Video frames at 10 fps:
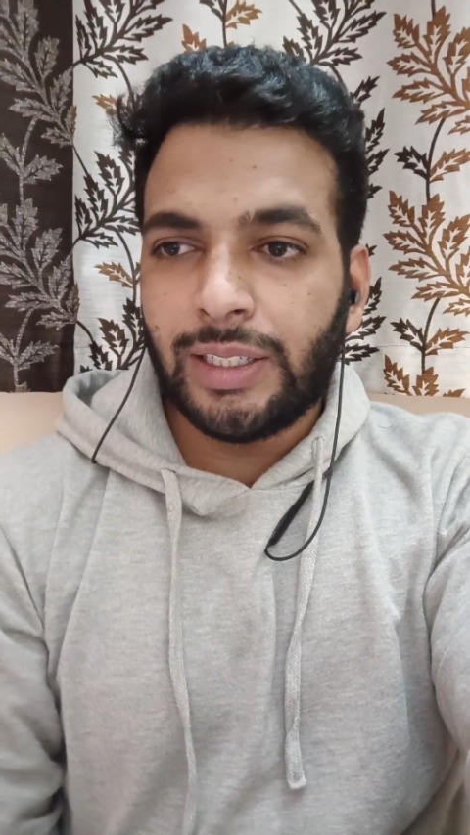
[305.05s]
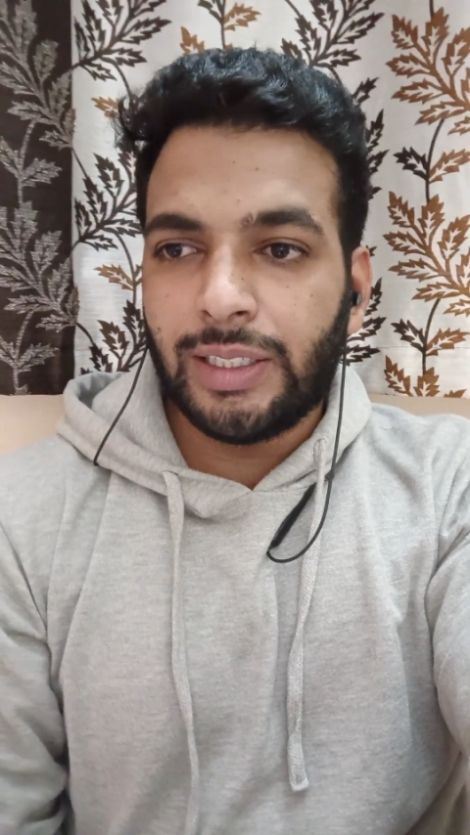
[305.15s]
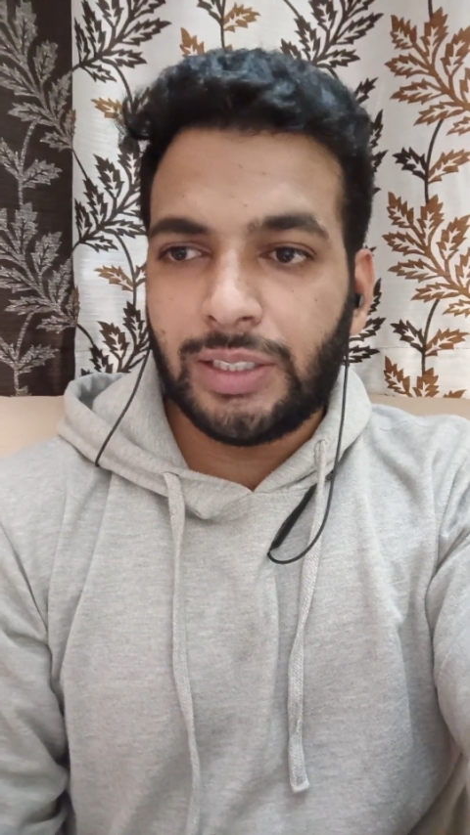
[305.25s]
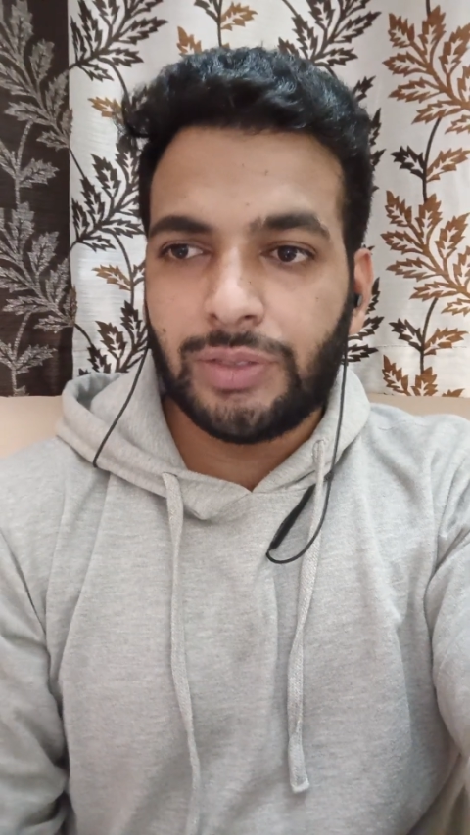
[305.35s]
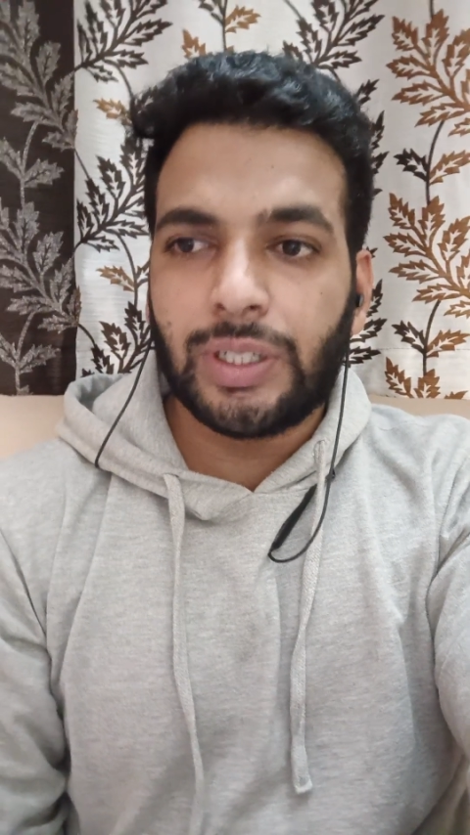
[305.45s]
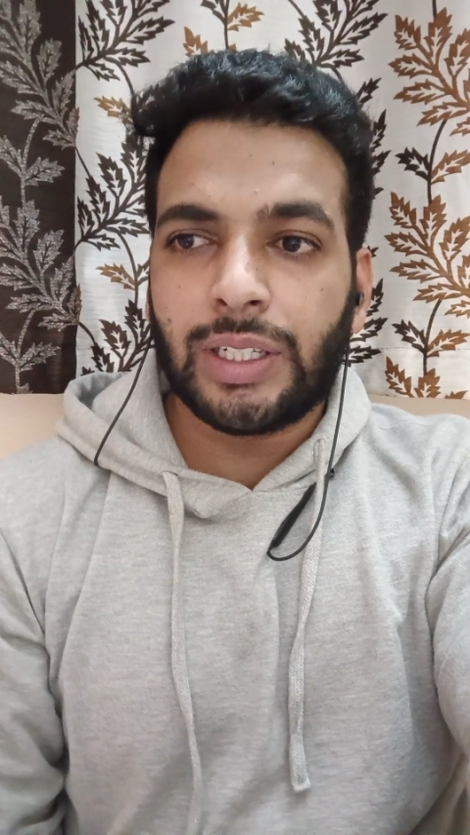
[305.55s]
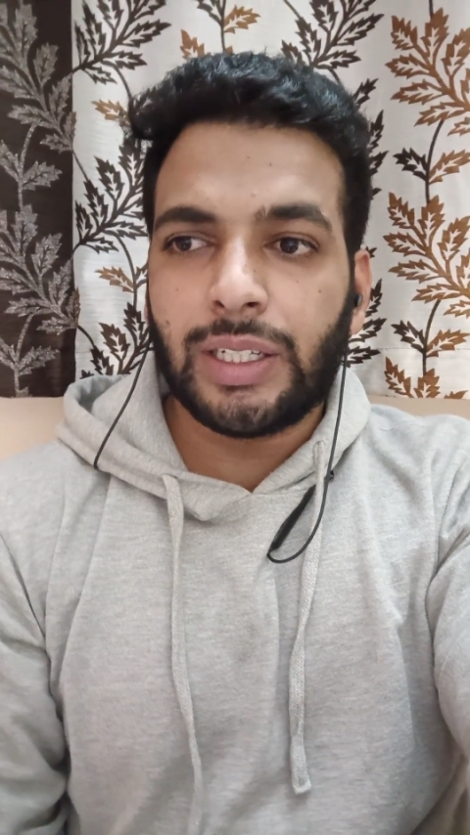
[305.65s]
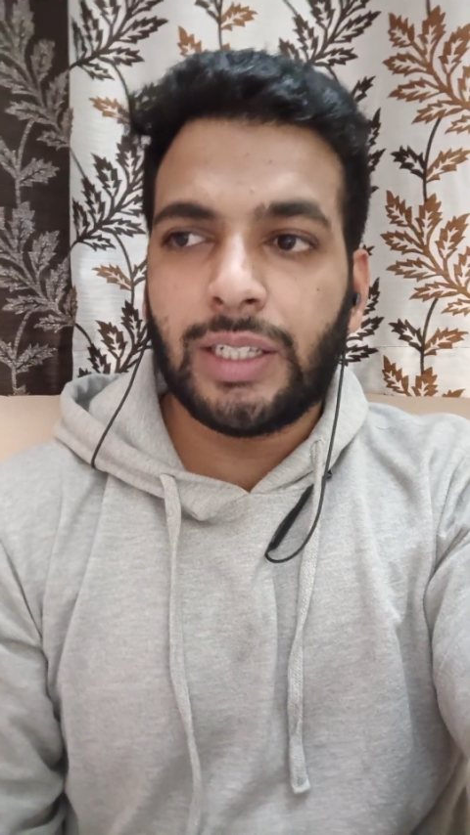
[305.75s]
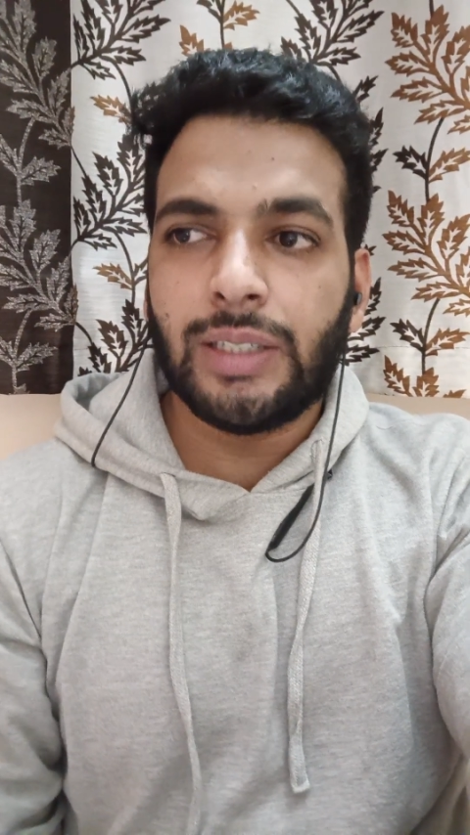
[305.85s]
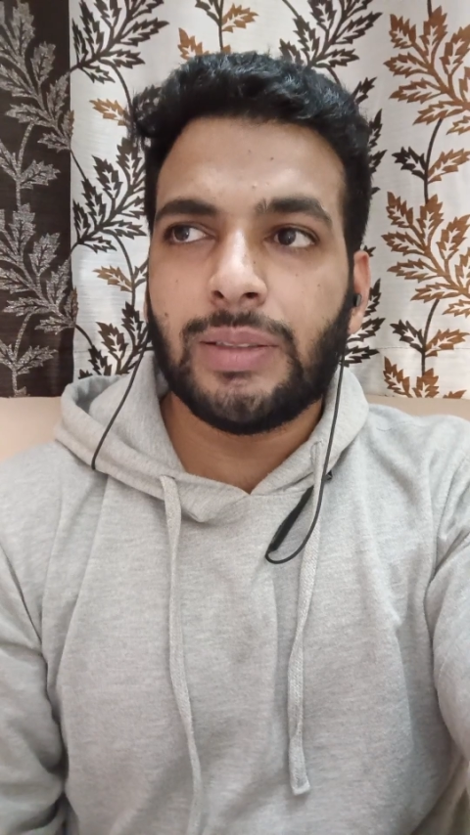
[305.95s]
he is
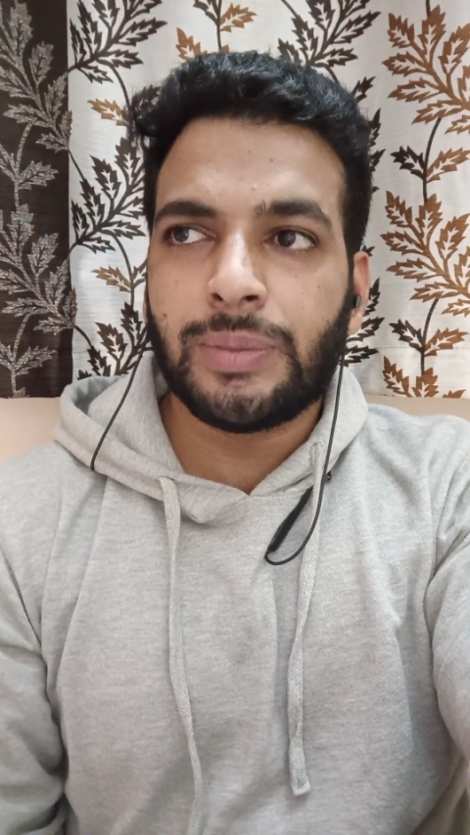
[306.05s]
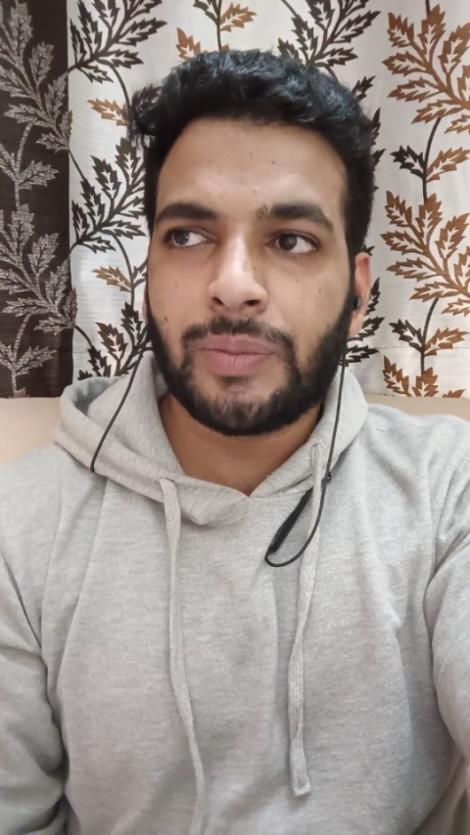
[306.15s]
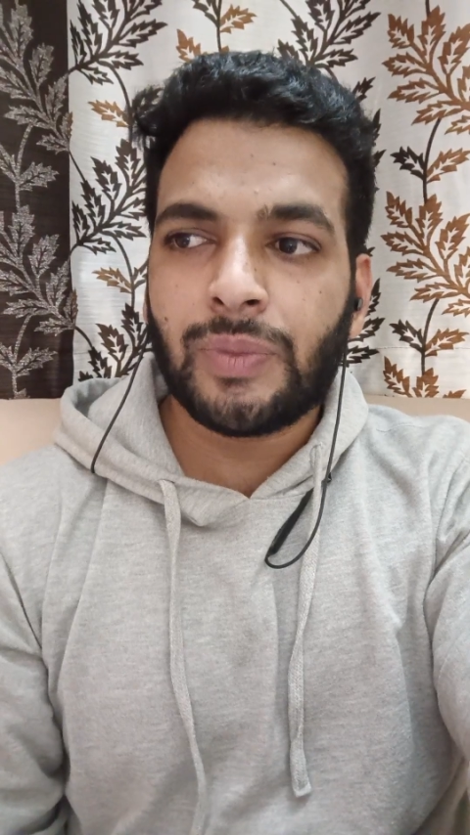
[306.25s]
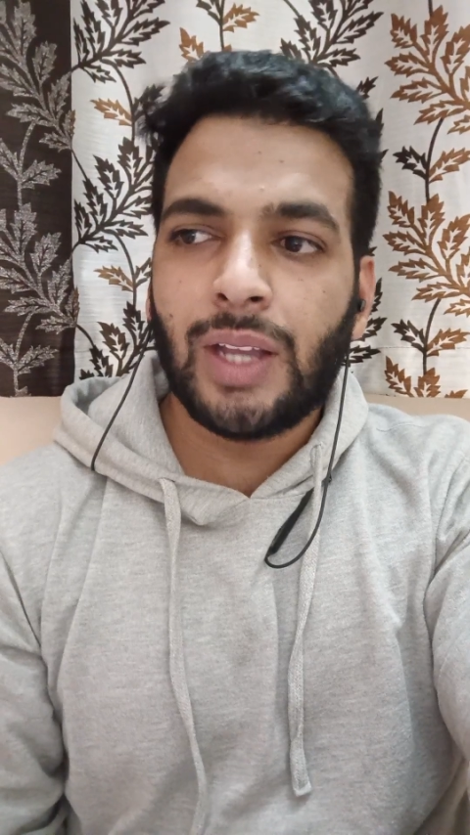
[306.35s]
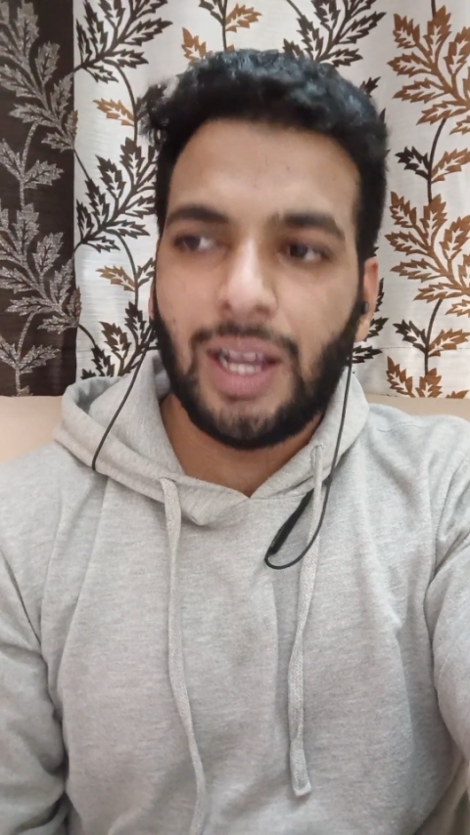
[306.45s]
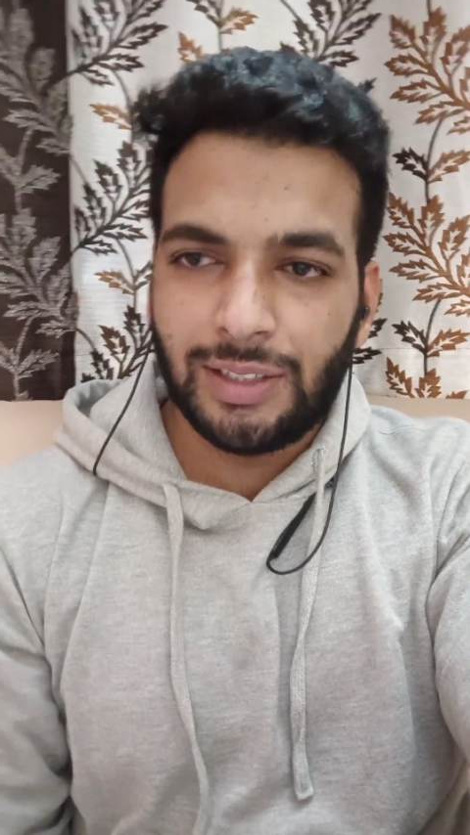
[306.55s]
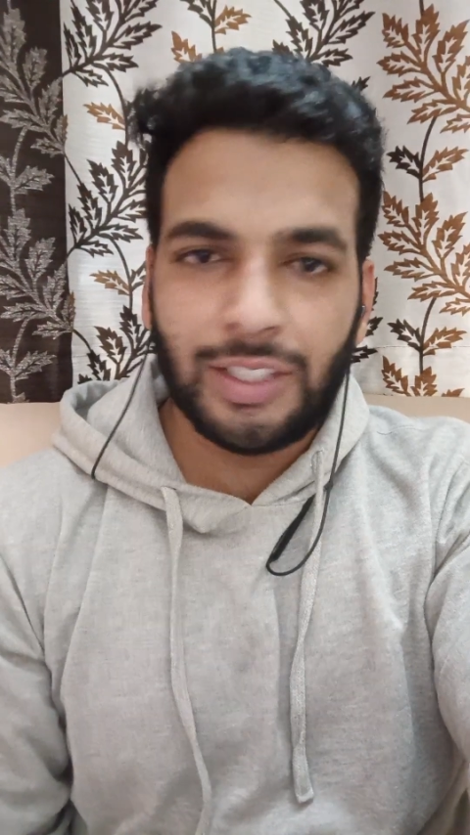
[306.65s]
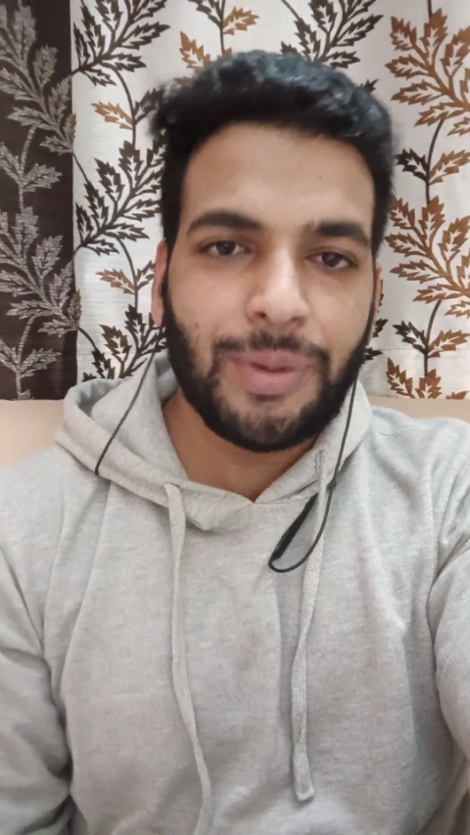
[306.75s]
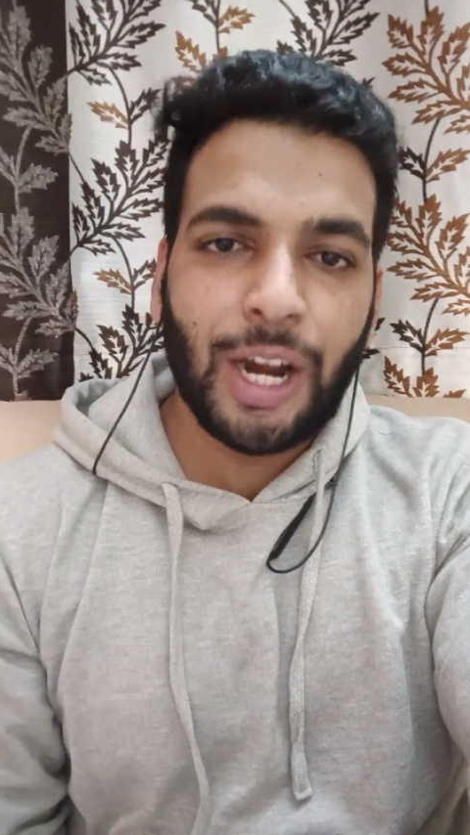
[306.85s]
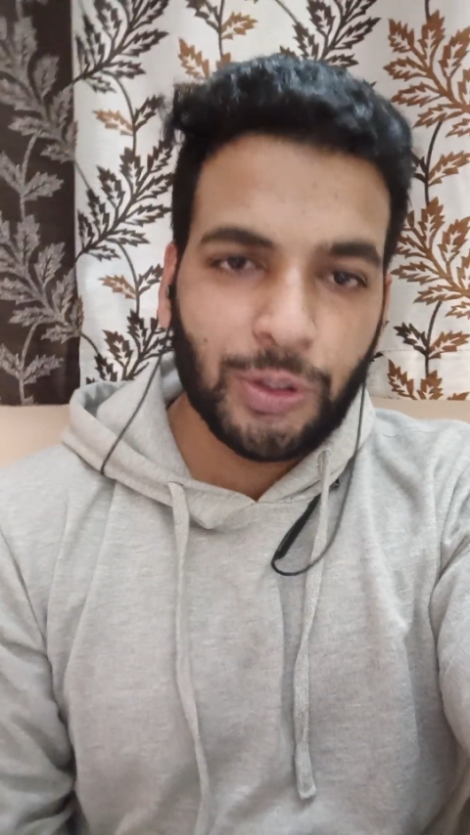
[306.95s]
working in other bank.